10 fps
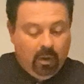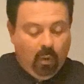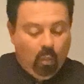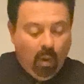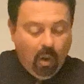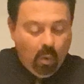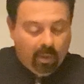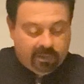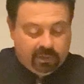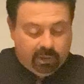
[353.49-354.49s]
Woe
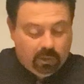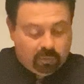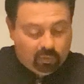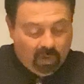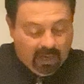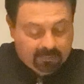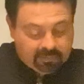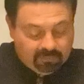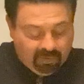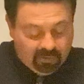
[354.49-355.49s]
unto you, scribes
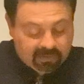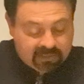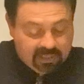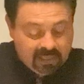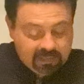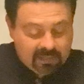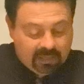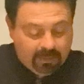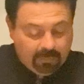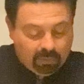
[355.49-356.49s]
and Pharisees,
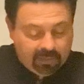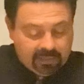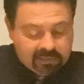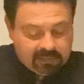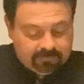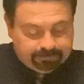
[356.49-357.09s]
hypocrites!